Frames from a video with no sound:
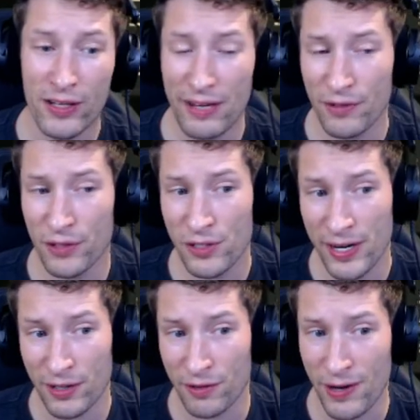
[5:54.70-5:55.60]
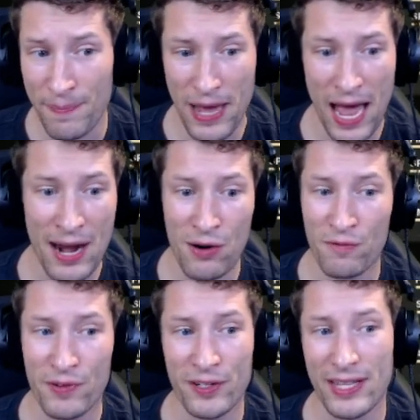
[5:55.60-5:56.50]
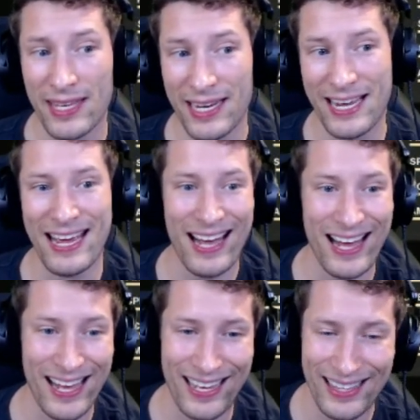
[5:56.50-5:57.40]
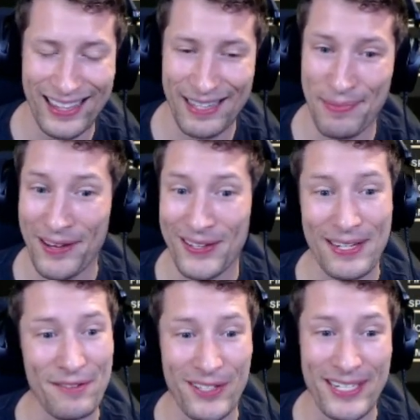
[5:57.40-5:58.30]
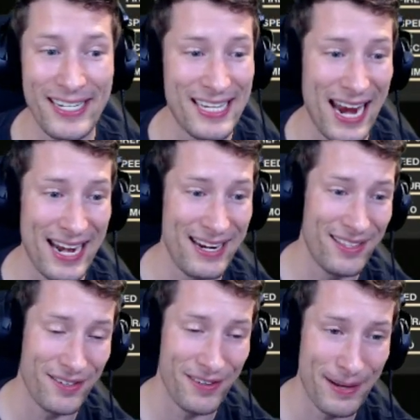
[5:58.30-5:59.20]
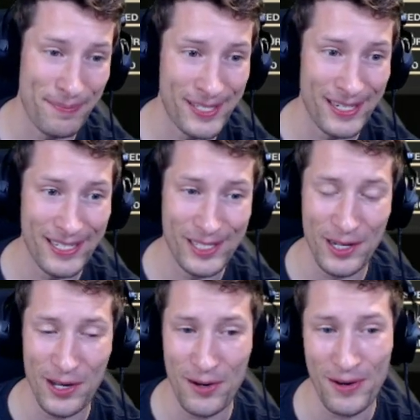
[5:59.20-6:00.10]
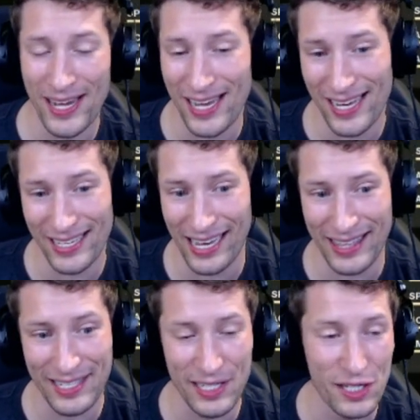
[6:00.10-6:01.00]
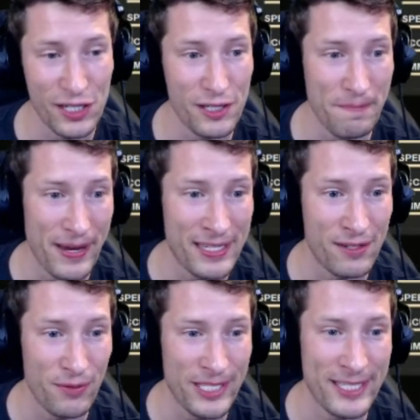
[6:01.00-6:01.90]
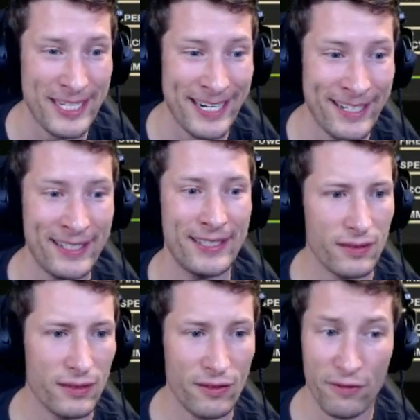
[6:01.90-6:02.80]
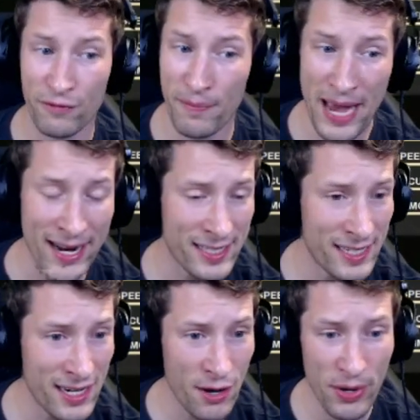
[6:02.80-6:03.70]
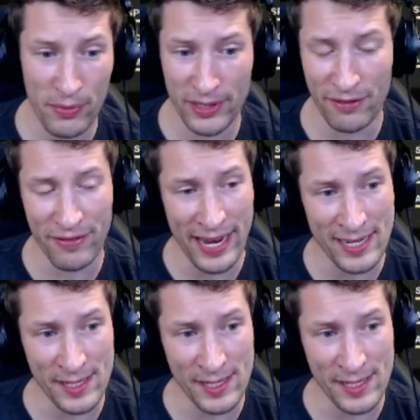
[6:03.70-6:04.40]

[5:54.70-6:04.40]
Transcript: infiltrator grip, I don't really think the Pellington really needs any of the grips, so I think this is just the best of what's there. For magazine, I went with the fast